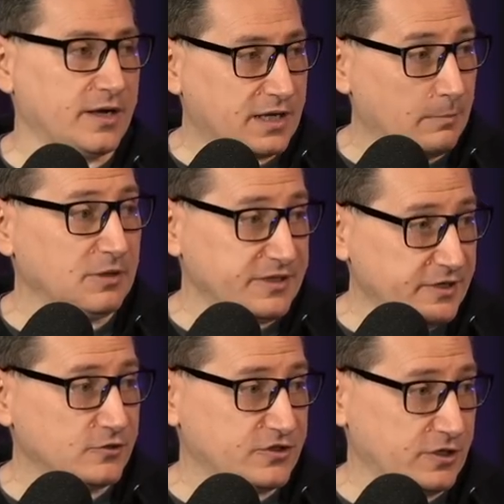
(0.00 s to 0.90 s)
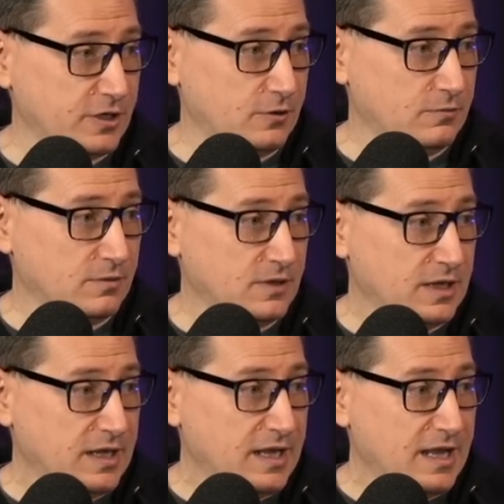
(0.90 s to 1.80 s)
a couple years ago,
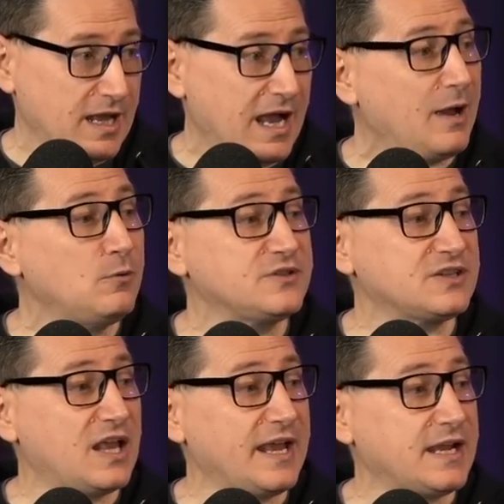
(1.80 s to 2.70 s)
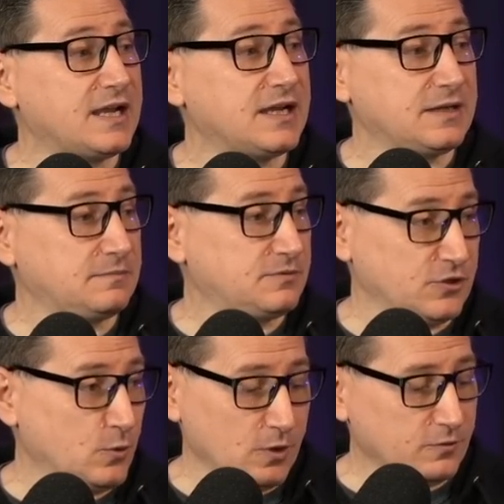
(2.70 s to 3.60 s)
I was like, to
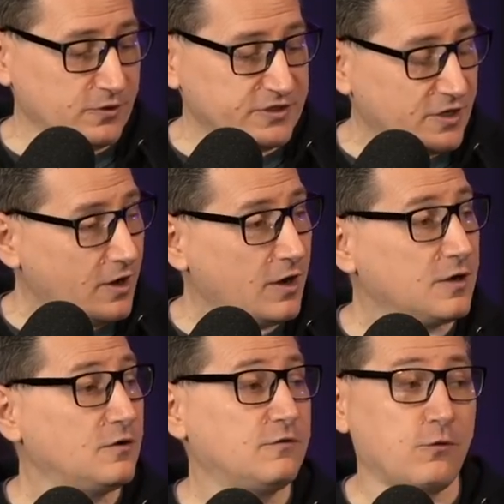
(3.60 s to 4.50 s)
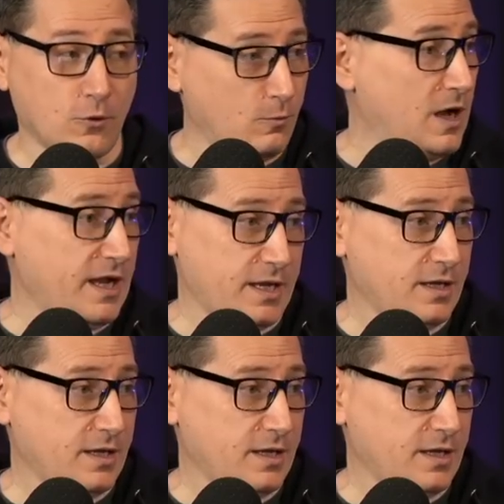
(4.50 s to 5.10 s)
quote Chris Carr, for why?